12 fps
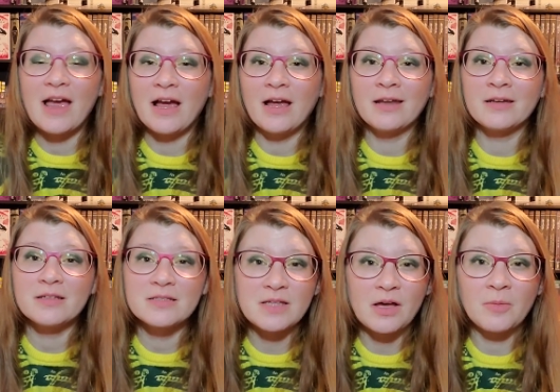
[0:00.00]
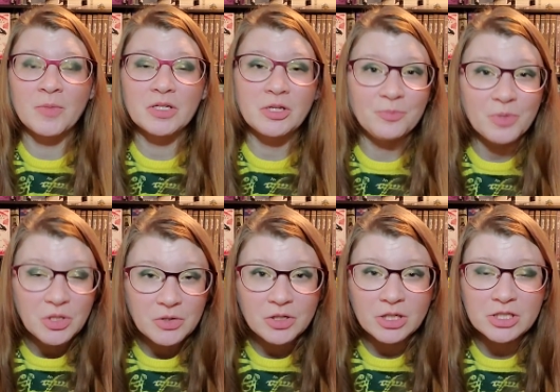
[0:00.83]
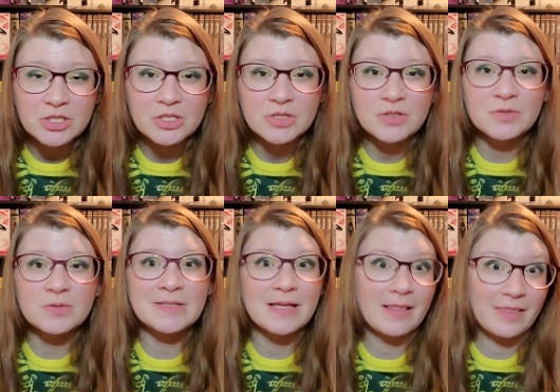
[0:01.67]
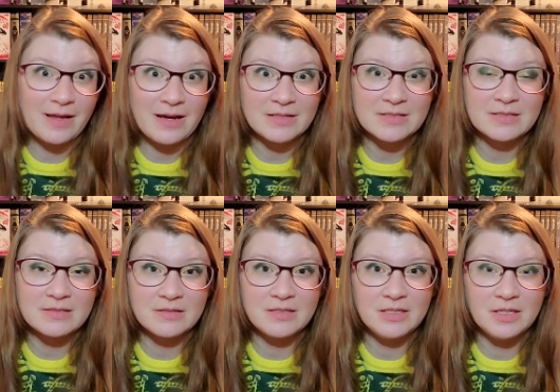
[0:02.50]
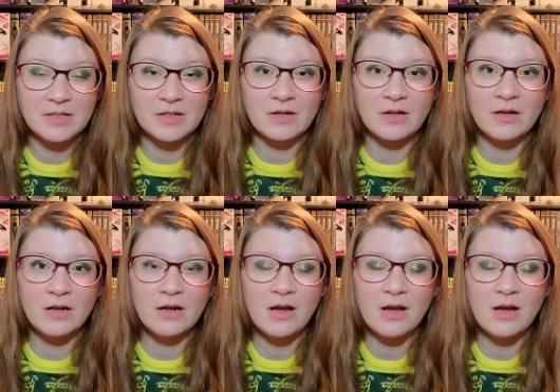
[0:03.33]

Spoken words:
had some computer issues last year